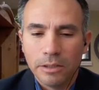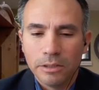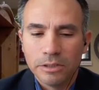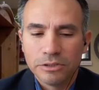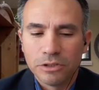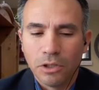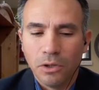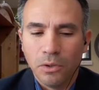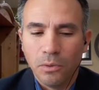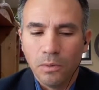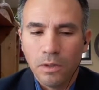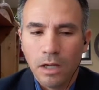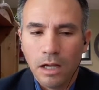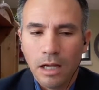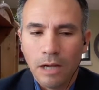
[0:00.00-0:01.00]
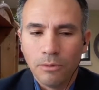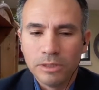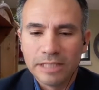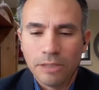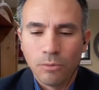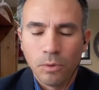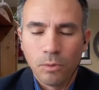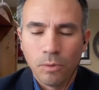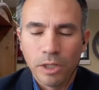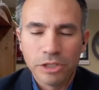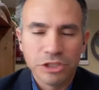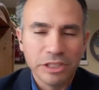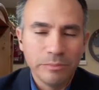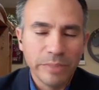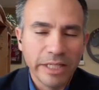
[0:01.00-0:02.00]
So I would say,
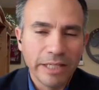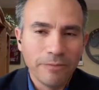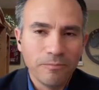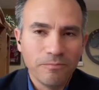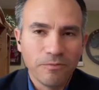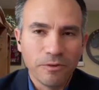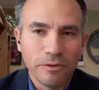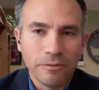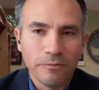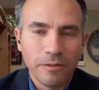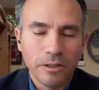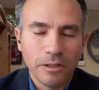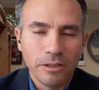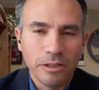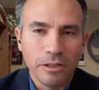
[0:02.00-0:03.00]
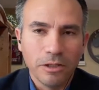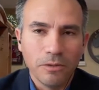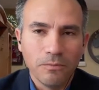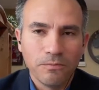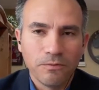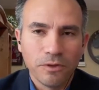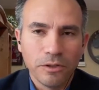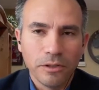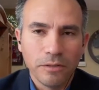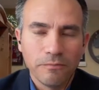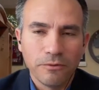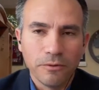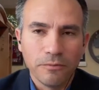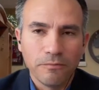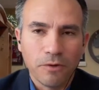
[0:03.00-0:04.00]
where's she been for
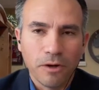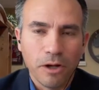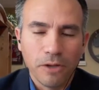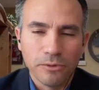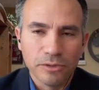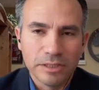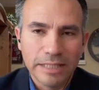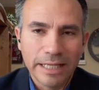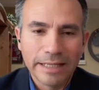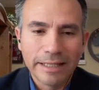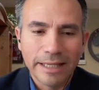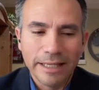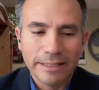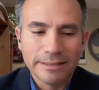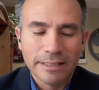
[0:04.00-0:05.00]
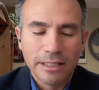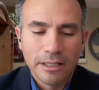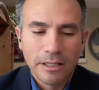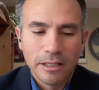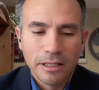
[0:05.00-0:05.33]
all those decades?